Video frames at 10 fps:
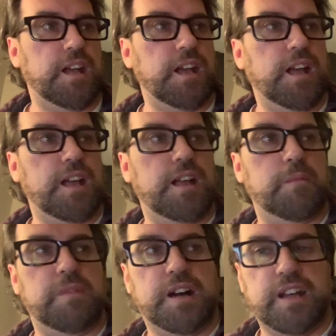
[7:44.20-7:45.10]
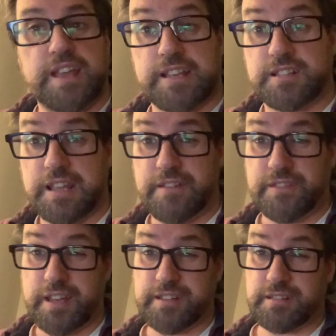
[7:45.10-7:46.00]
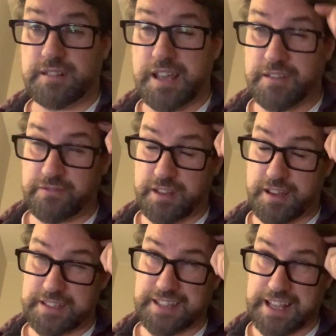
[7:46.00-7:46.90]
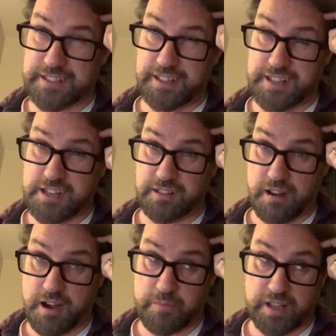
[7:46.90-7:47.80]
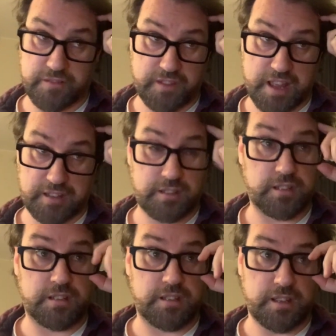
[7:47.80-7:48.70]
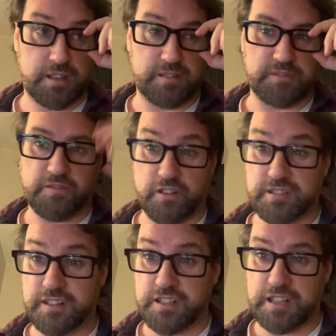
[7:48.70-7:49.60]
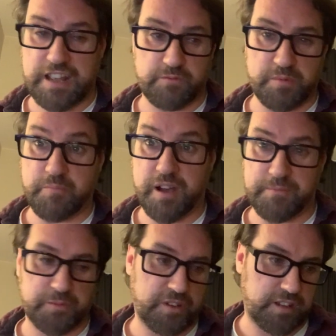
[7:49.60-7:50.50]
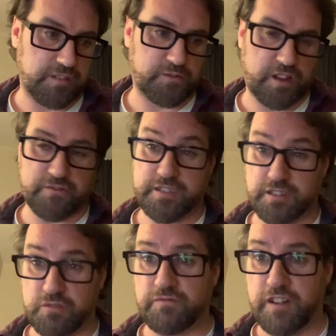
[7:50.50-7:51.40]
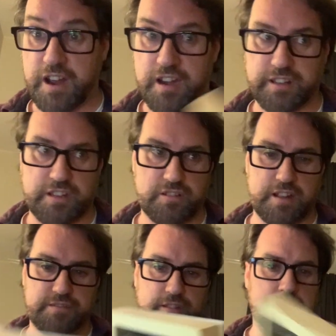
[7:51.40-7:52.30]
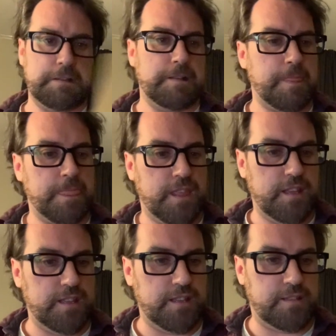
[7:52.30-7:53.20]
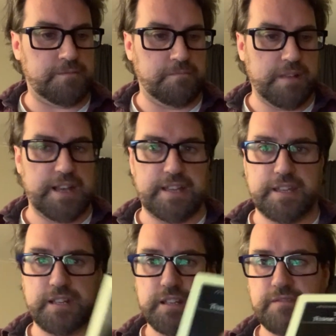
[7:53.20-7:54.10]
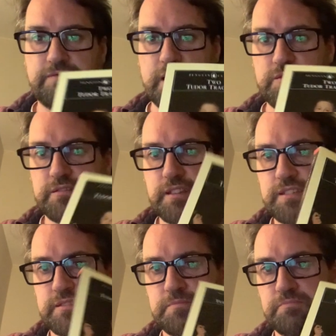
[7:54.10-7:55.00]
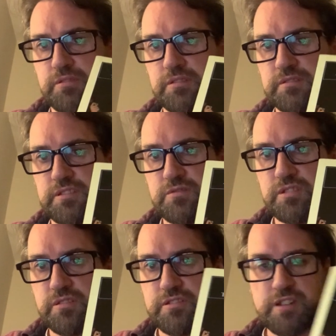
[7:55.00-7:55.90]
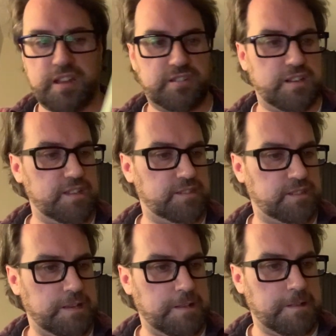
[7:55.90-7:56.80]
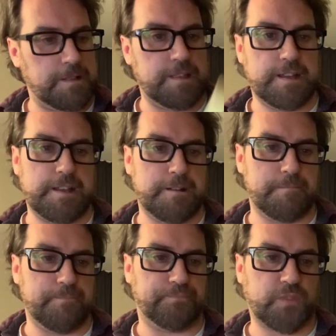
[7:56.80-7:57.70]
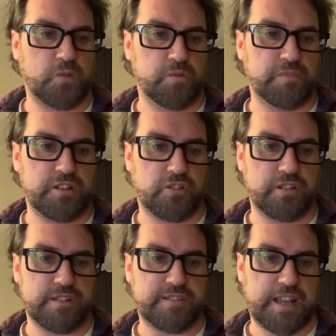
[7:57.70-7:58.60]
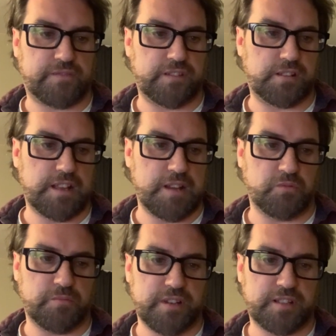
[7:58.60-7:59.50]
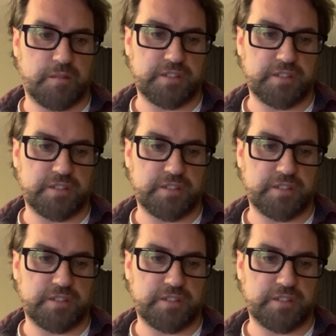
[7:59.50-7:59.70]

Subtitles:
I actually have that. I have a second edition hardback of that. The first edition having been bombed by the Luftwaffe, so very hard to get your hands on. And then I found this book, Two Tudor Tragedies, one by Norton and Sackville and one by Thomas